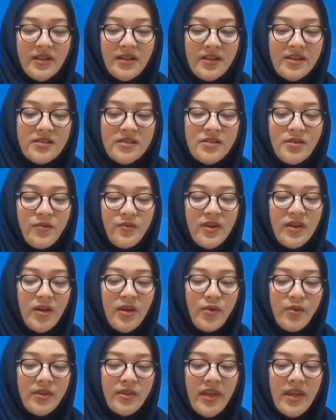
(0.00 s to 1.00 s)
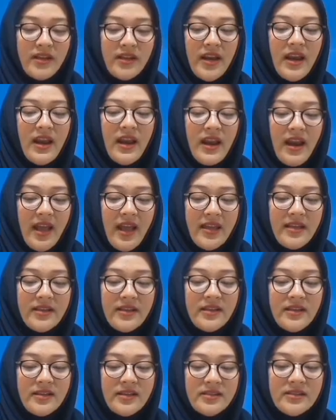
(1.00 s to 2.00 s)
because we know that
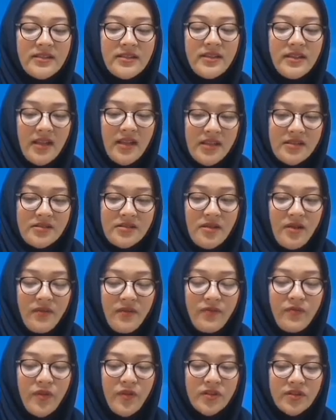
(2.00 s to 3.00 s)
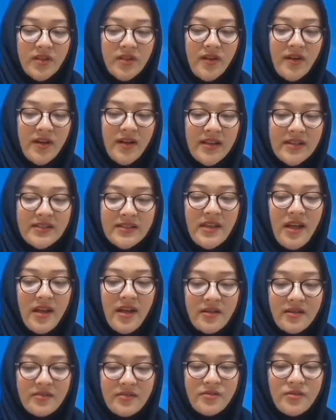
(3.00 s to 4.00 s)
"like a glass of water"
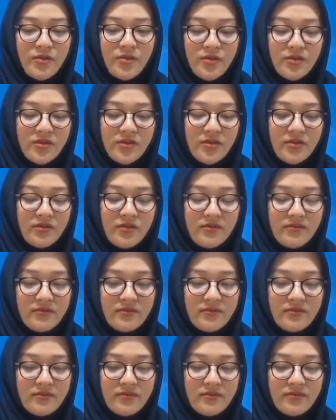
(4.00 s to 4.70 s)
is understood.